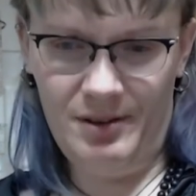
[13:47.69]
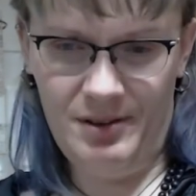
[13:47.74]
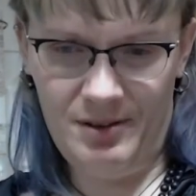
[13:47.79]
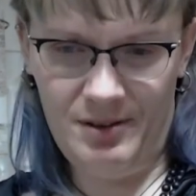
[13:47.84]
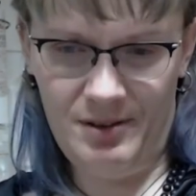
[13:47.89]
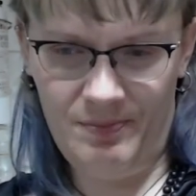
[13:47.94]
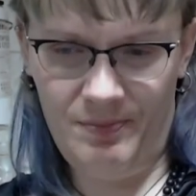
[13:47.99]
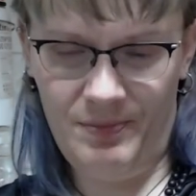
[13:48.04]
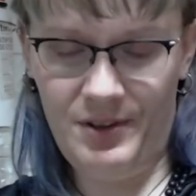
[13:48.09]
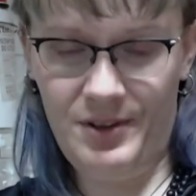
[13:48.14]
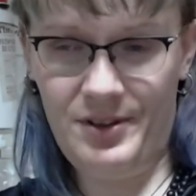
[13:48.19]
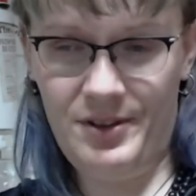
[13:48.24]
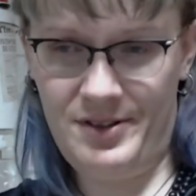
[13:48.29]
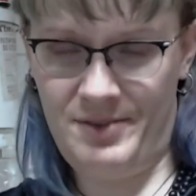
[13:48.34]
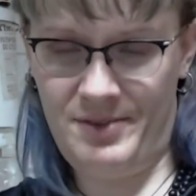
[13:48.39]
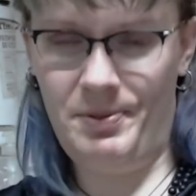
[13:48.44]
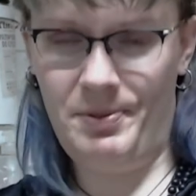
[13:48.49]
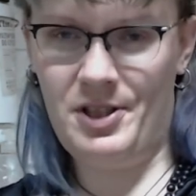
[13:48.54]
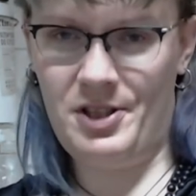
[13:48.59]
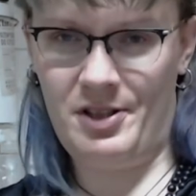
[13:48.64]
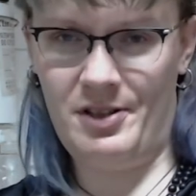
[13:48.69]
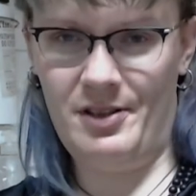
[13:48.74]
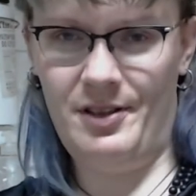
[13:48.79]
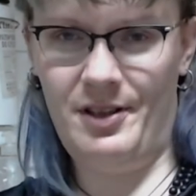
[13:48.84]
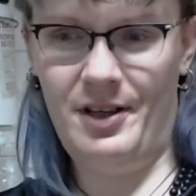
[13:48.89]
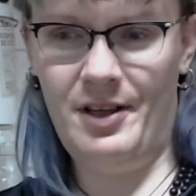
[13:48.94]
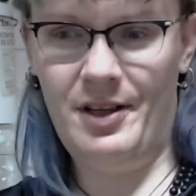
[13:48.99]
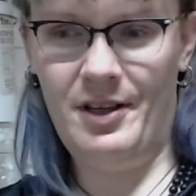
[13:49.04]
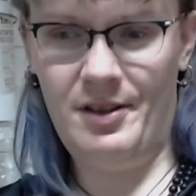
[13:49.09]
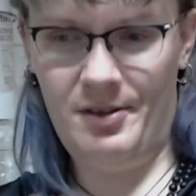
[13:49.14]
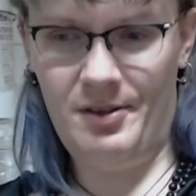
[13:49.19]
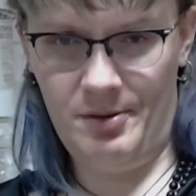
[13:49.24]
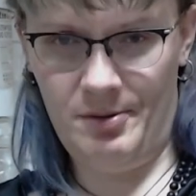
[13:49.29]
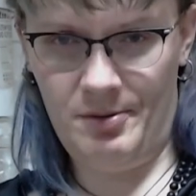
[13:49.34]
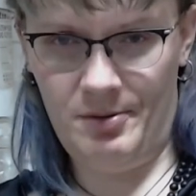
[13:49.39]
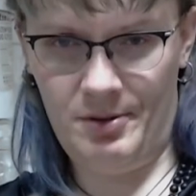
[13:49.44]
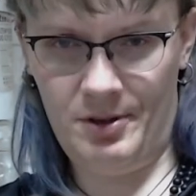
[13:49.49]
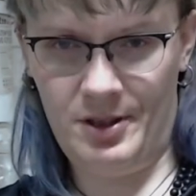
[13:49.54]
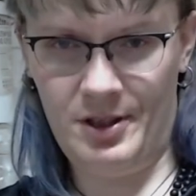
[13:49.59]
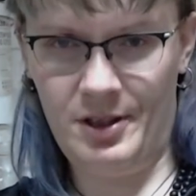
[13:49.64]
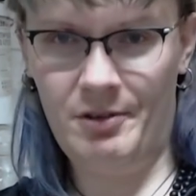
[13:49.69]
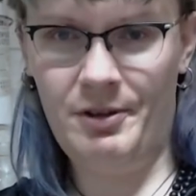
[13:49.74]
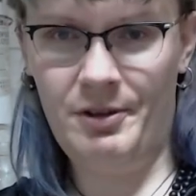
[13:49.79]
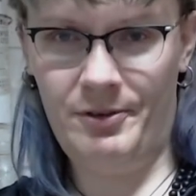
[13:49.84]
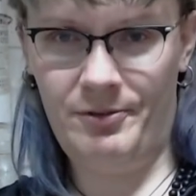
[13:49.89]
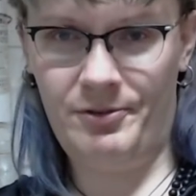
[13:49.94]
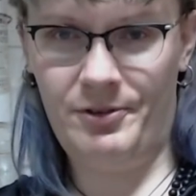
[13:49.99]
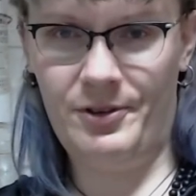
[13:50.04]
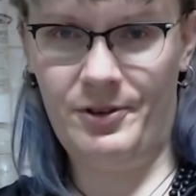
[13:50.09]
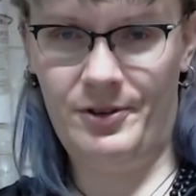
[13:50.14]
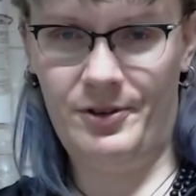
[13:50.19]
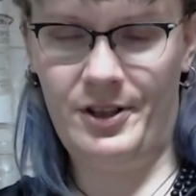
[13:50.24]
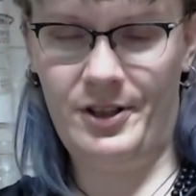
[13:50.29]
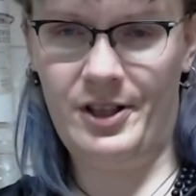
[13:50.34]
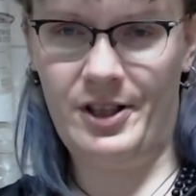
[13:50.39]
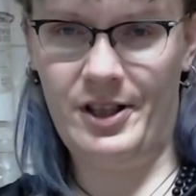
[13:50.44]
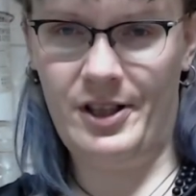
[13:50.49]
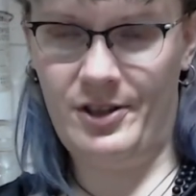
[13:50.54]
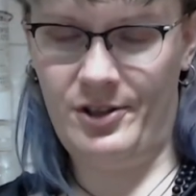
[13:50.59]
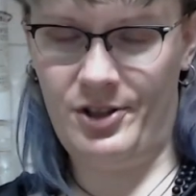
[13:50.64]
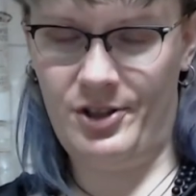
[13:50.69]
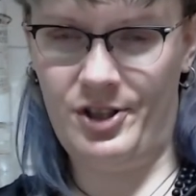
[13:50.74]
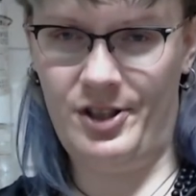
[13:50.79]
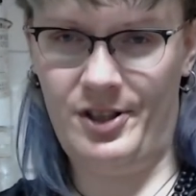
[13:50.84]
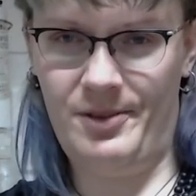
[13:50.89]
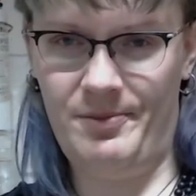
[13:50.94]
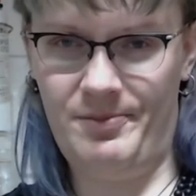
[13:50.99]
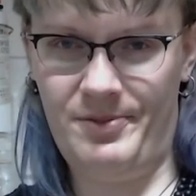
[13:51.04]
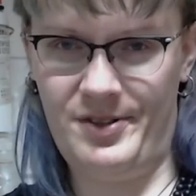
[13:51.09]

especially going through the hardships,